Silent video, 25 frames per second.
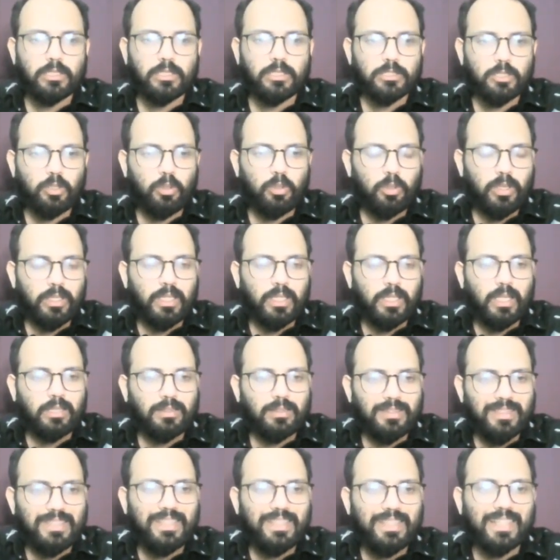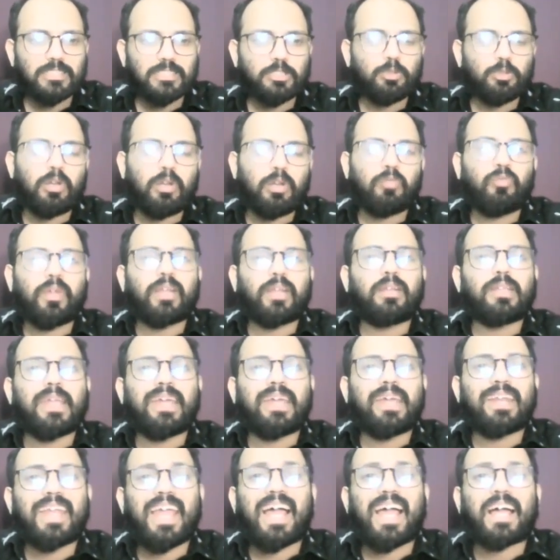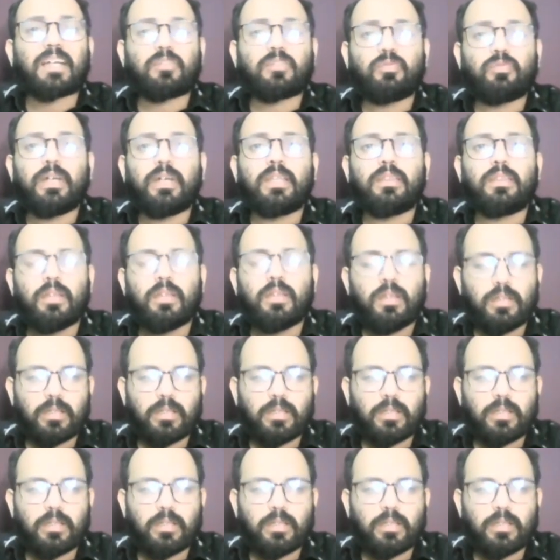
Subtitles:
So look at that. The next one, when they react with